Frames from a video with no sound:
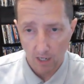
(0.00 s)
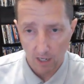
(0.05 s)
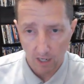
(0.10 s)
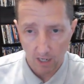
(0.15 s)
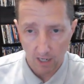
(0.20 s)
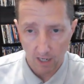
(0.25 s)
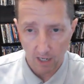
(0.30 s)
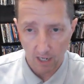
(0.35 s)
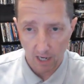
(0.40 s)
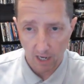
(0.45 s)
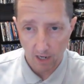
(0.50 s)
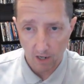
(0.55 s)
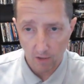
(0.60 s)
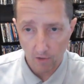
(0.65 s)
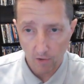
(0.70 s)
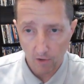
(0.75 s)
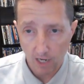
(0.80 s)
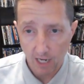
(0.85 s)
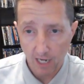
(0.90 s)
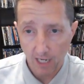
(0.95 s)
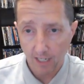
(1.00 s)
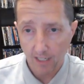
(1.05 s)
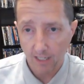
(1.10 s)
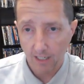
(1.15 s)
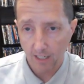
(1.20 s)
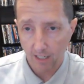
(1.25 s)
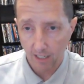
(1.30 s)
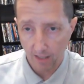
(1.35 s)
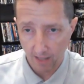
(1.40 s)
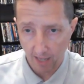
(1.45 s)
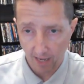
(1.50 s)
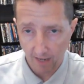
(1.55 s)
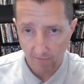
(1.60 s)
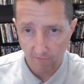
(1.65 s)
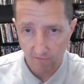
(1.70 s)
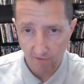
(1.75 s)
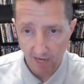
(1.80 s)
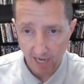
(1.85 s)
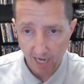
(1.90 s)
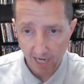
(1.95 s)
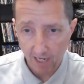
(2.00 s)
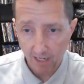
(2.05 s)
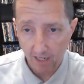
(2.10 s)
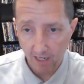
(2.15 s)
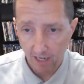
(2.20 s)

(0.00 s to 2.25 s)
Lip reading: another hit in that vein,